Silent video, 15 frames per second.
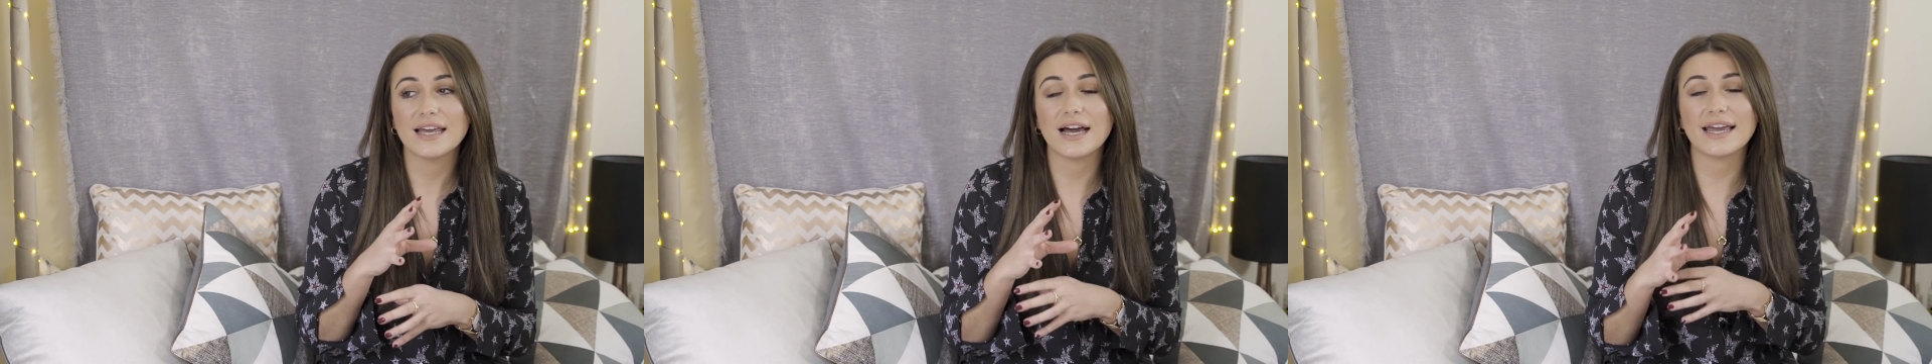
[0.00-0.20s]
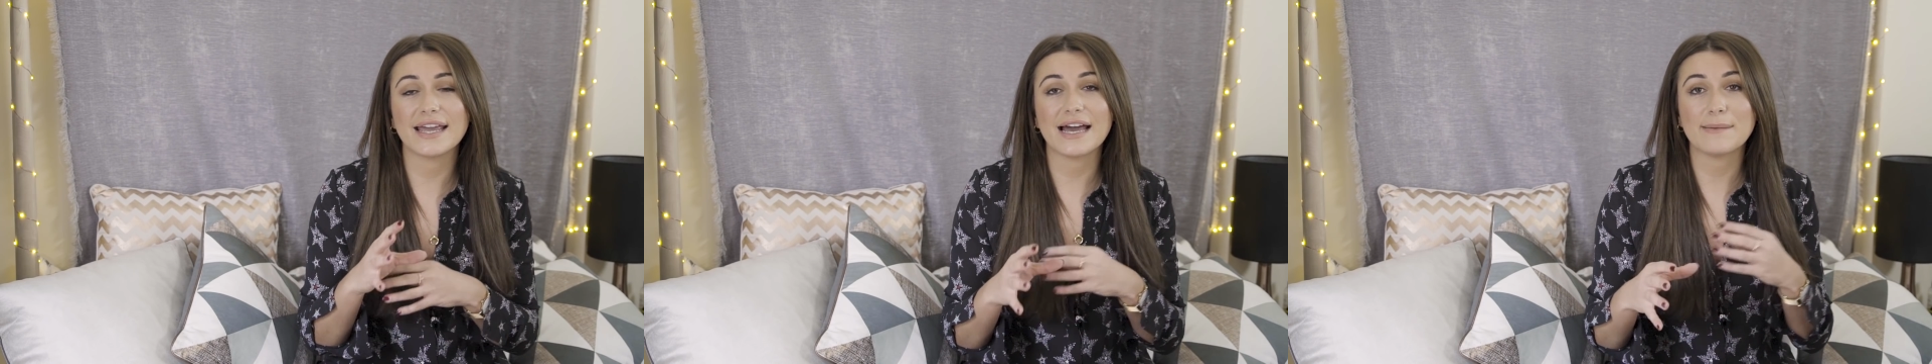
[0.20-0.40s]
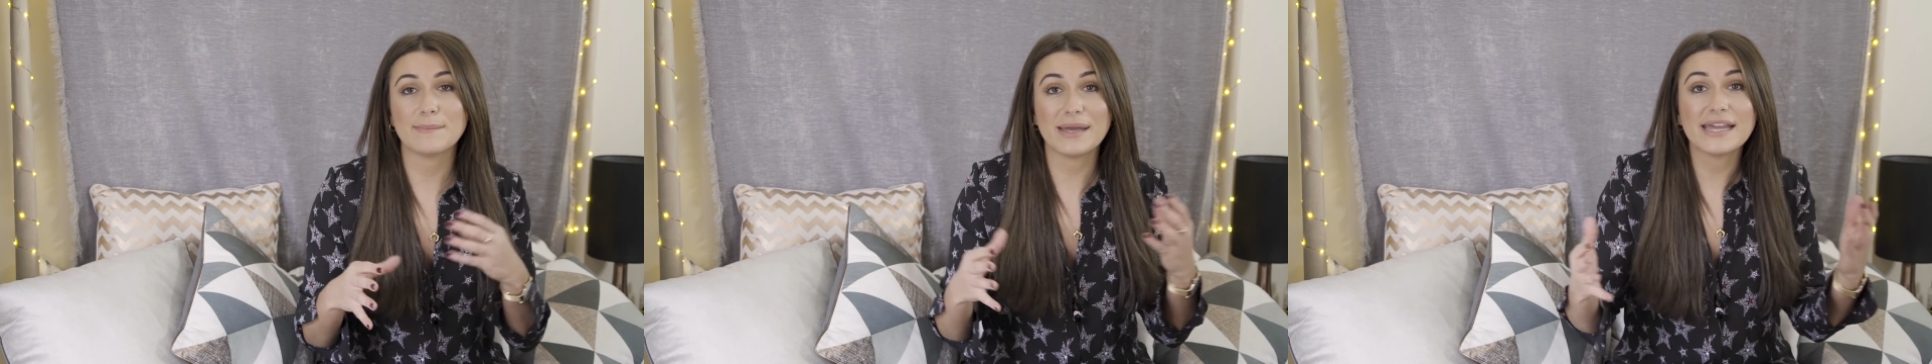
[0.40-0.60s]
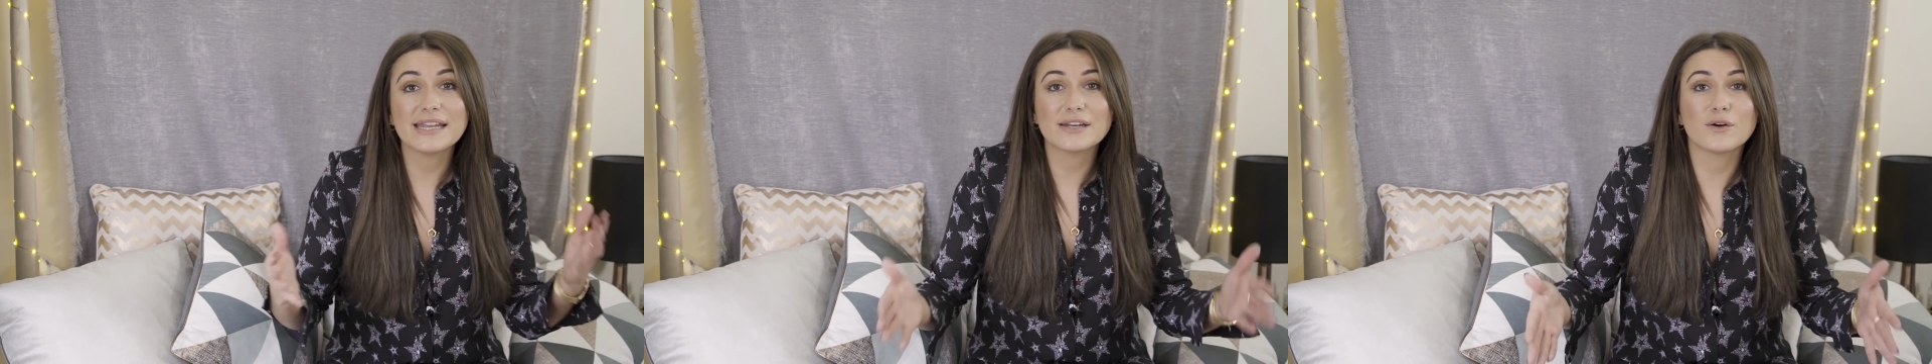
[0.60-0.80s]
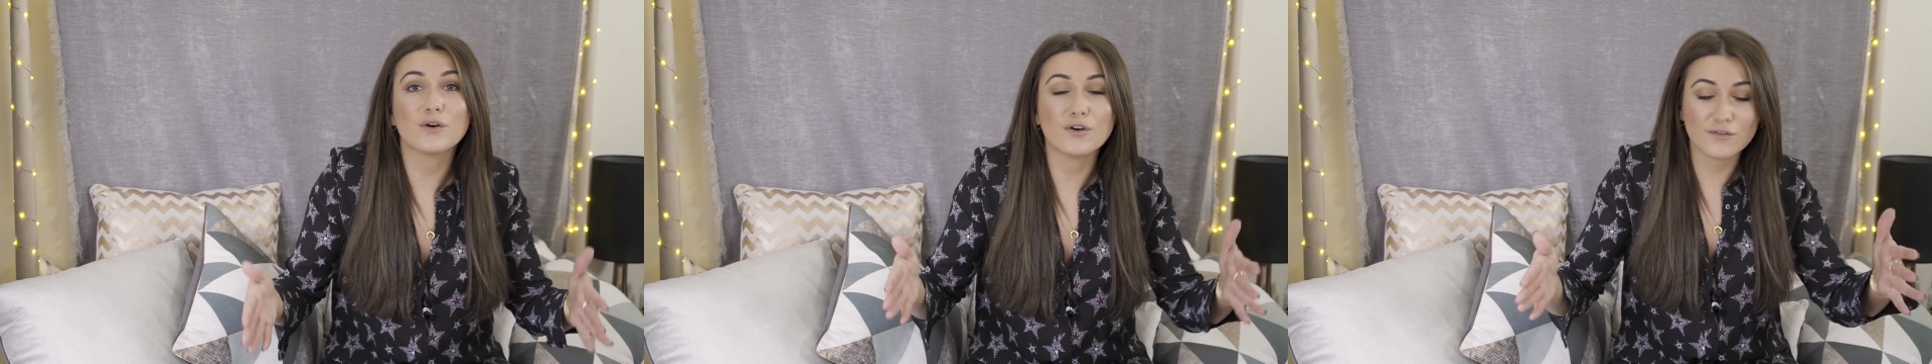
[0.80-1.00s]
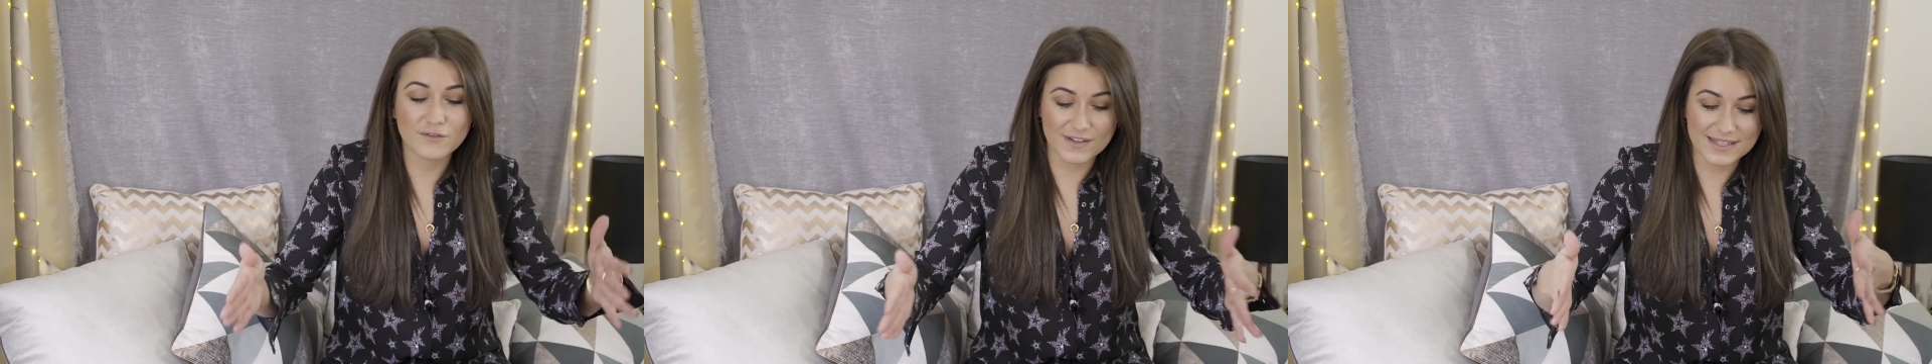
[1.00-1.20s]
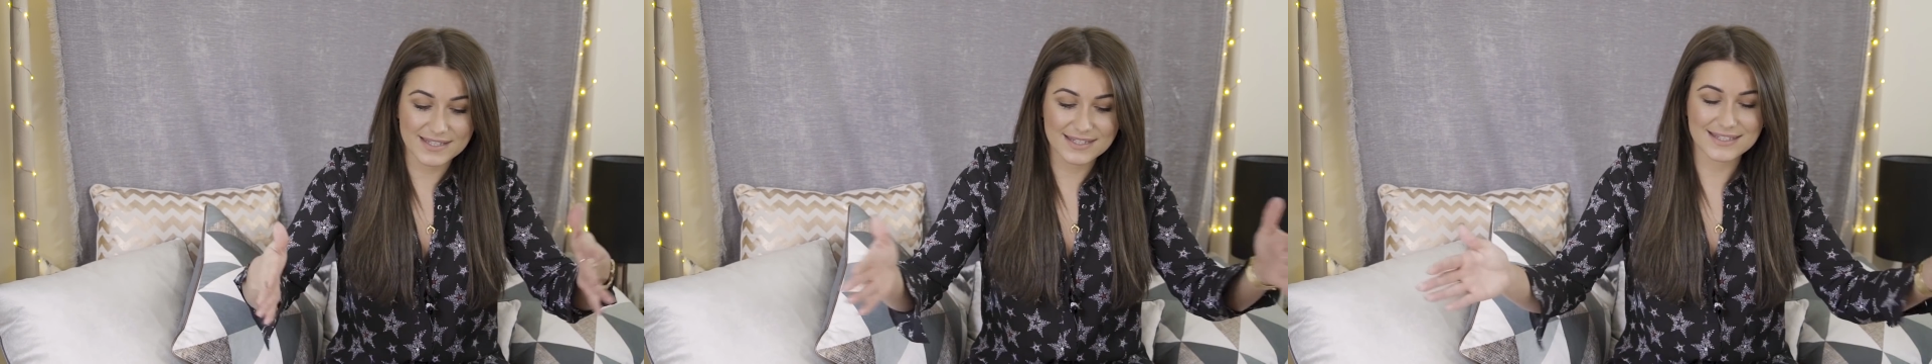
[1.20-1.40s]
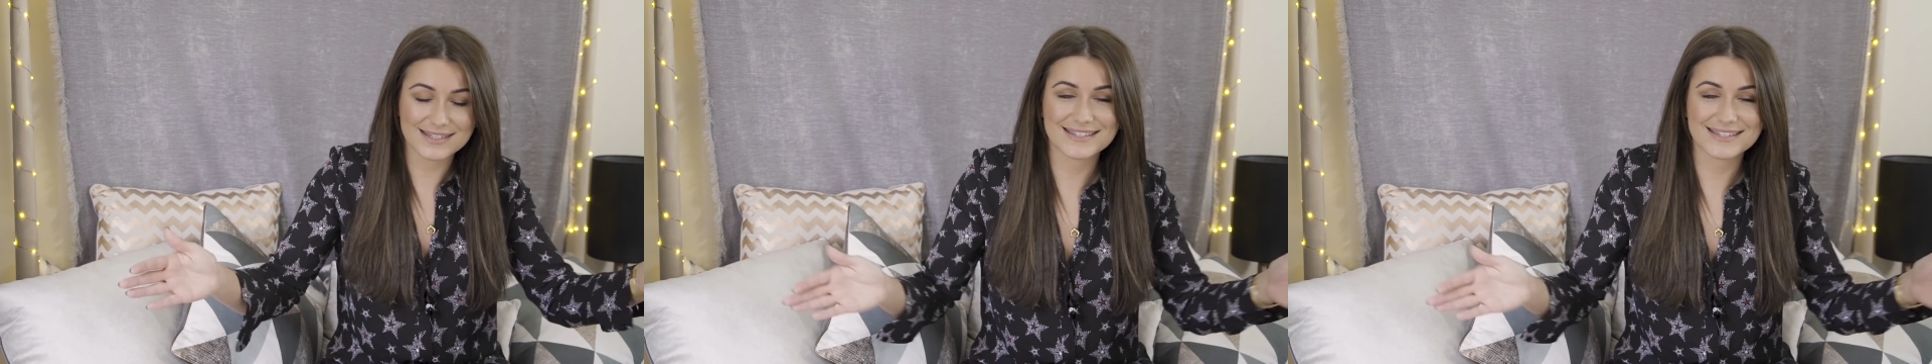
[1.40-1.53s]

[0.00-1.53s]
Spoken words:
I am in an office